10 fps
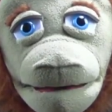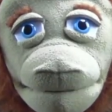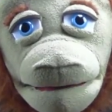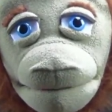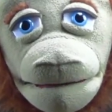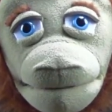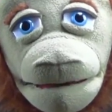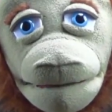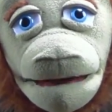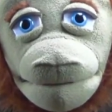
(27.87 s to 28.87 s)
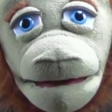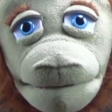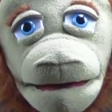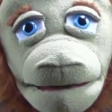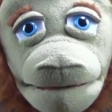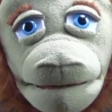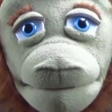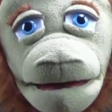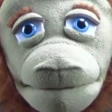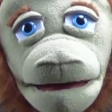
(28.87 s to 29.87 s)
the S&P 500
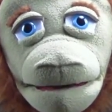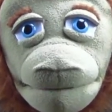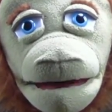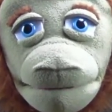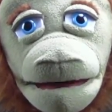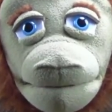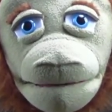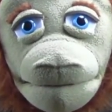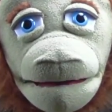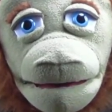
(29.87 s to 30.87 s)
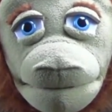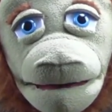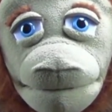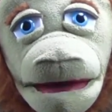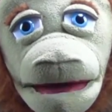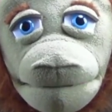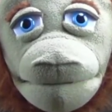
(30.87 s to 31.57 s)
rode to a 5-year high today.